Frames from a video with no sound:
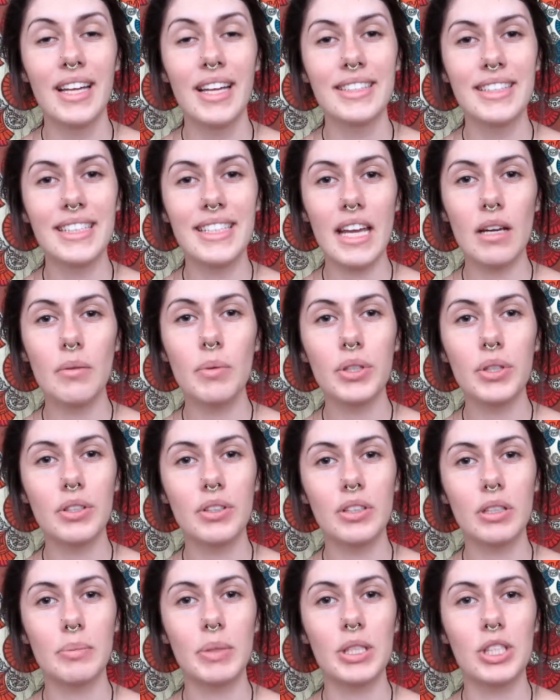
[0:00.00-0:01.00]
Today we're
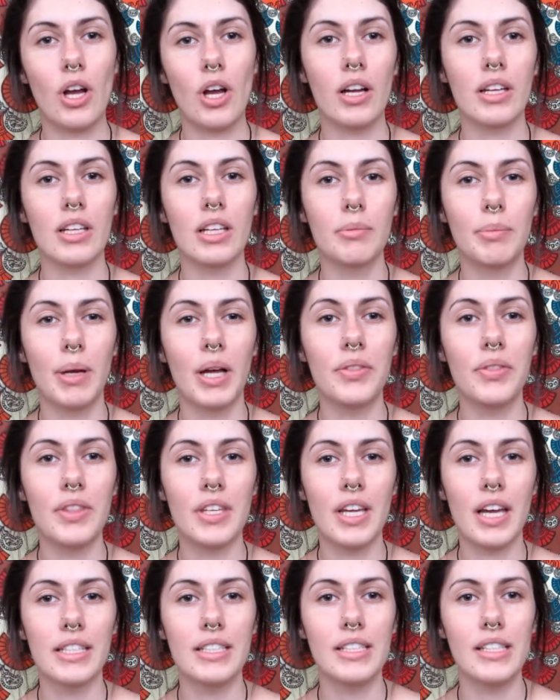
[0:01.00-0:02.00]
going to be talking about
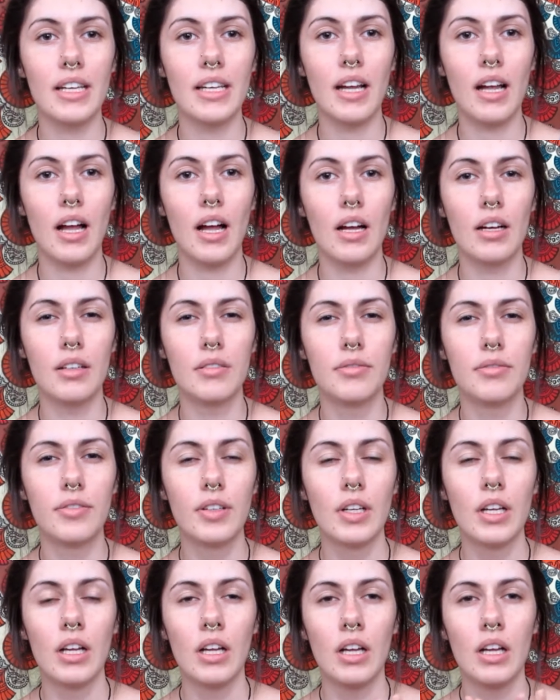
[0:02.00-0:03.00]
the idea of
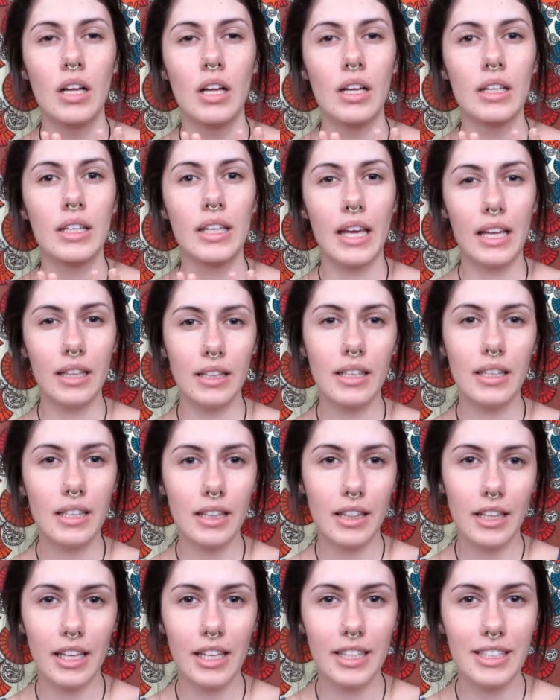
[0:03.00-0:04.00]
killing
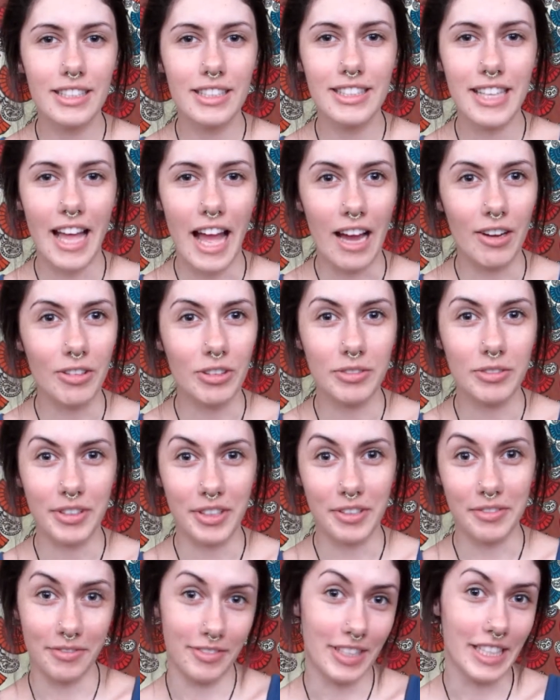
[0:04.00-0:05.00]
things out of
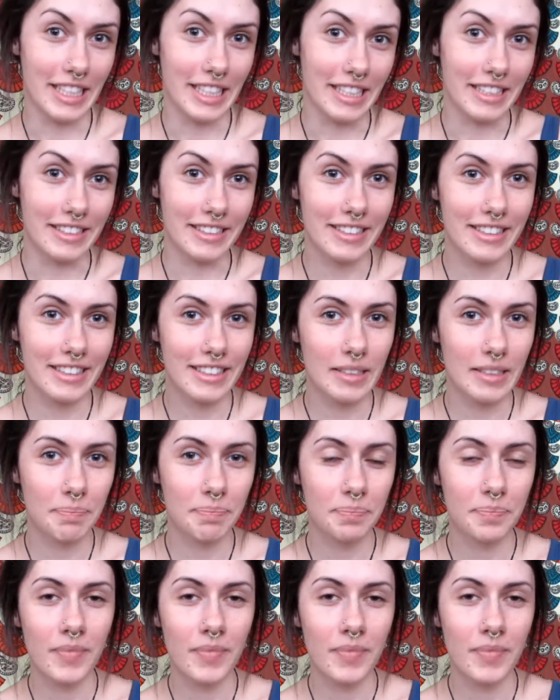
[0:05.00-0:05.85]
convenience.